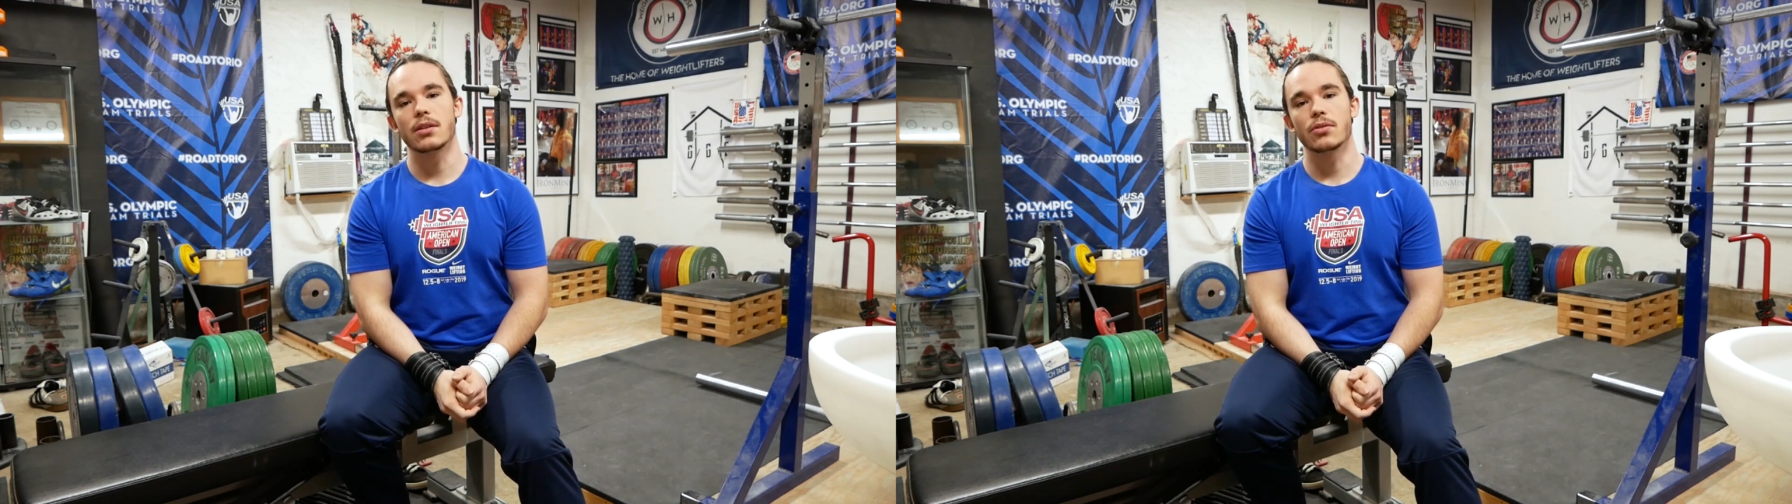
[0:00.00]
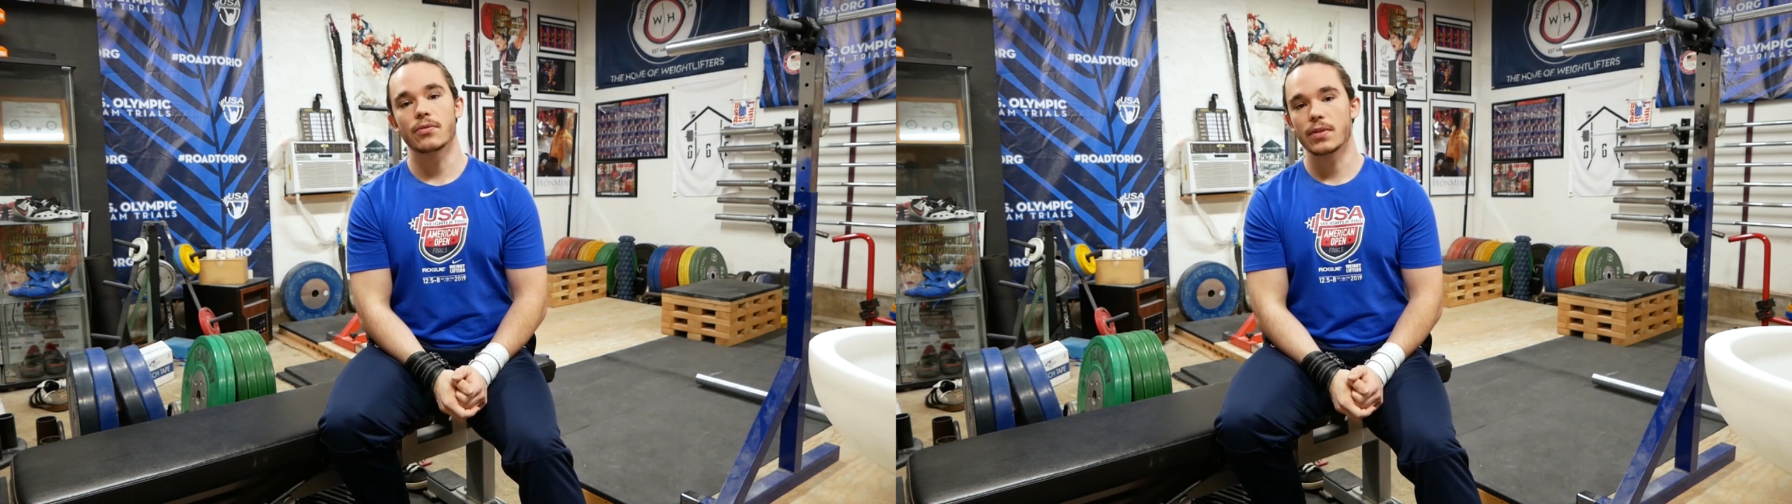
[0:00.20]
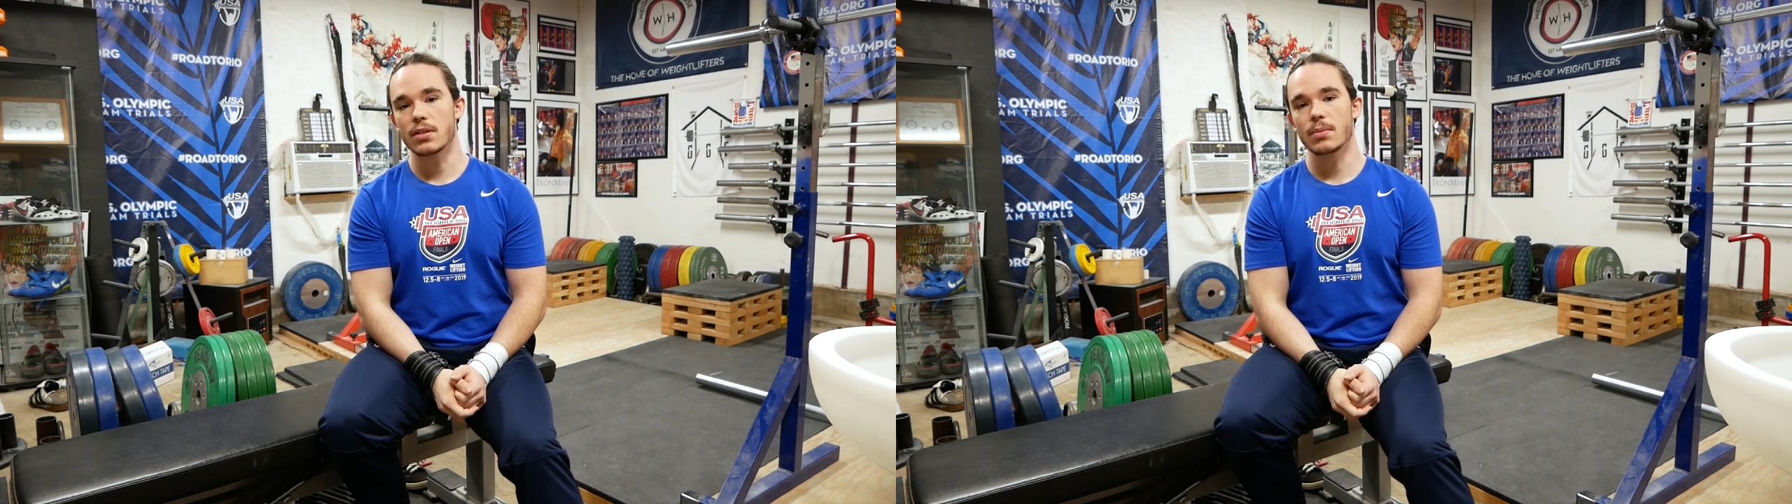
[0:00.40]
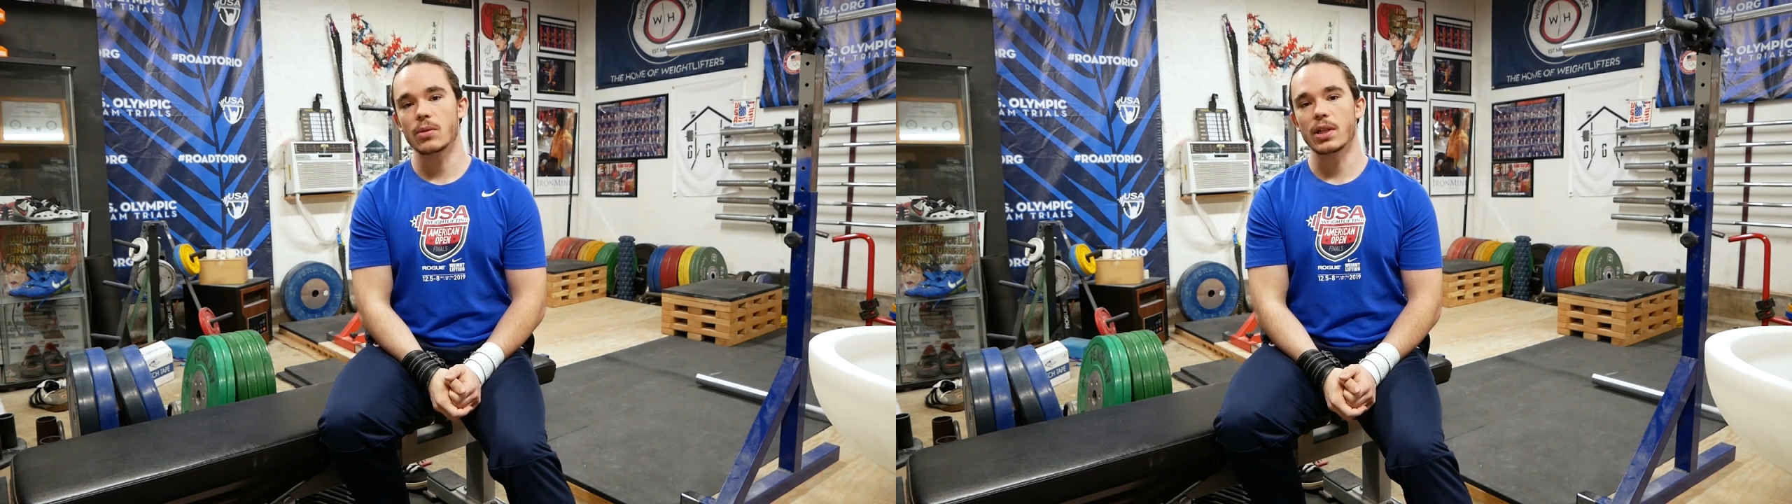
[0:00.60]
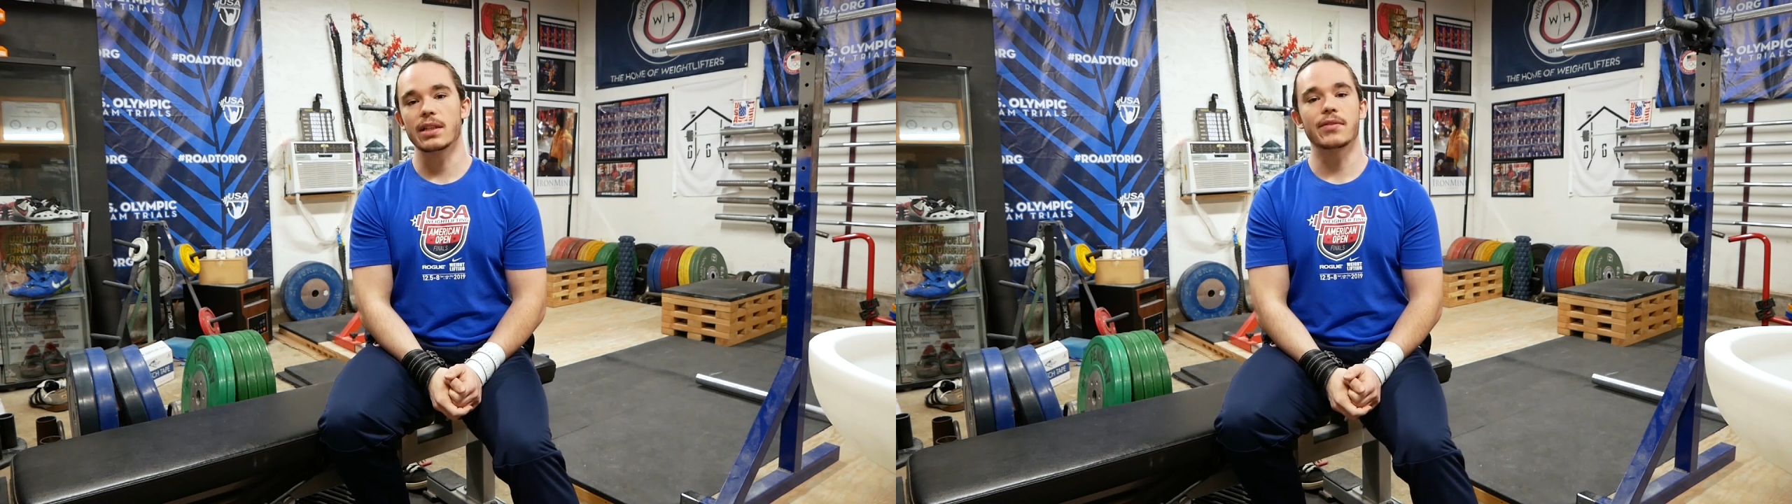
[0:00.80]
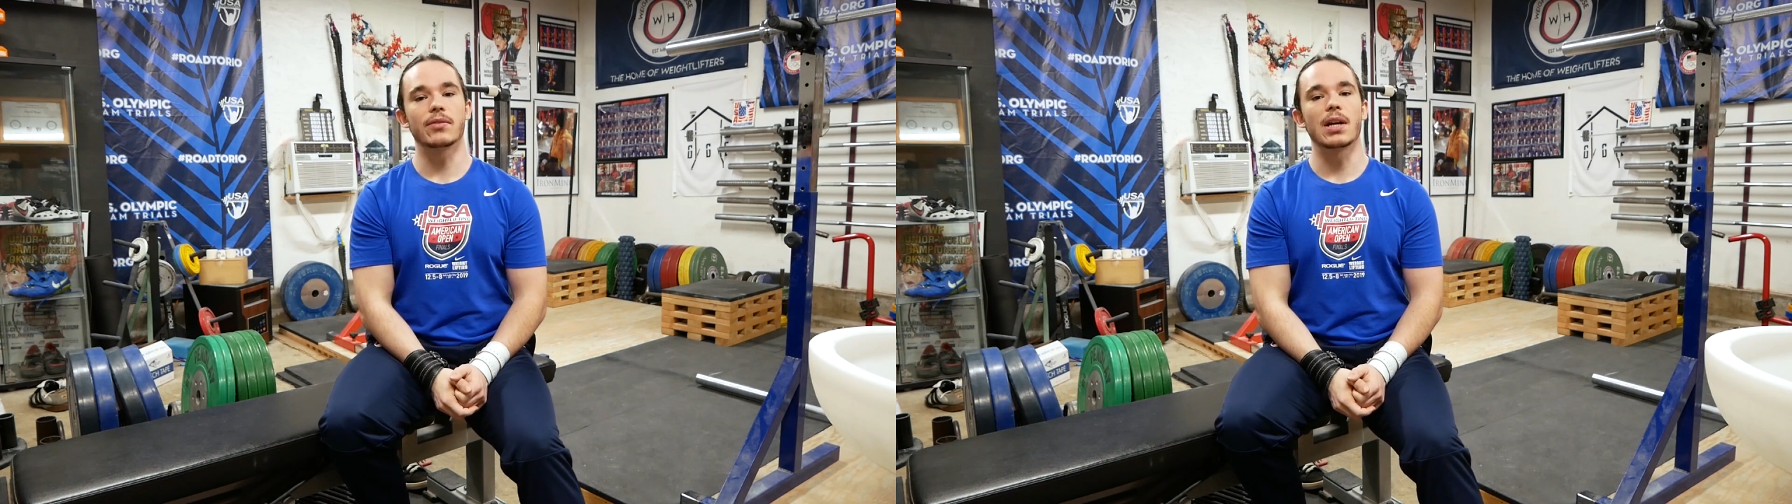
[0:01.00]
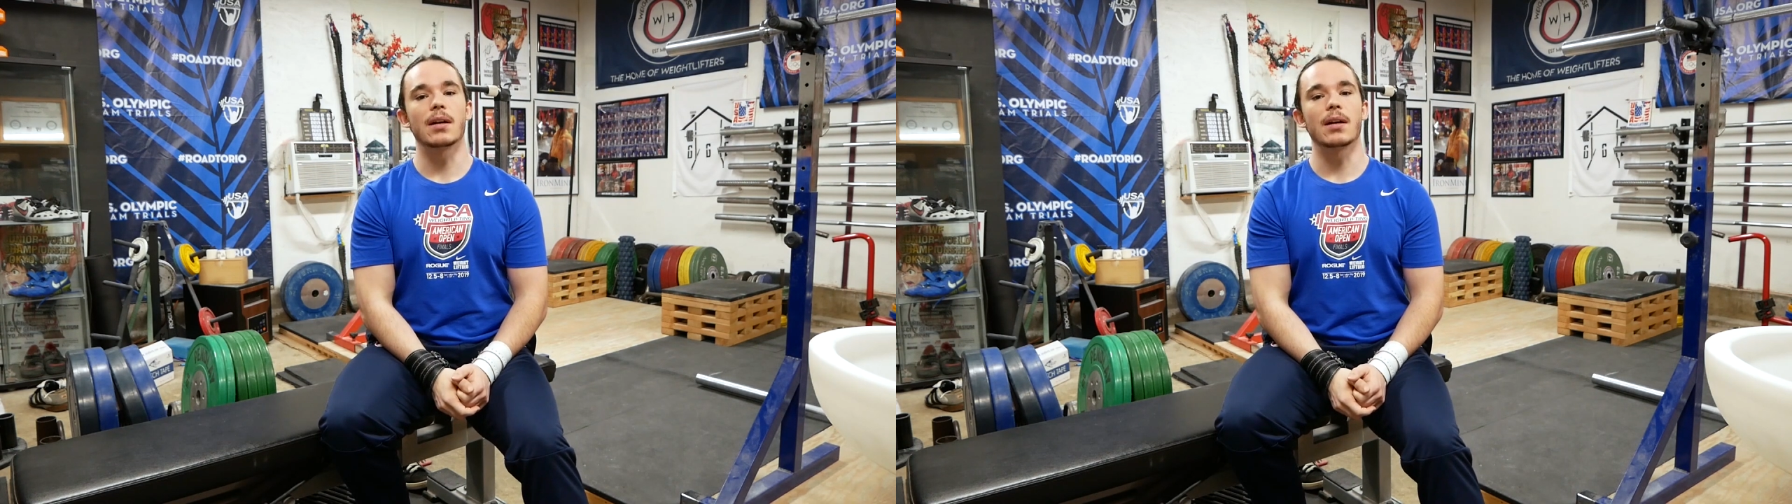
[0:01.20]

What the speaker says: your Richmond weightlifting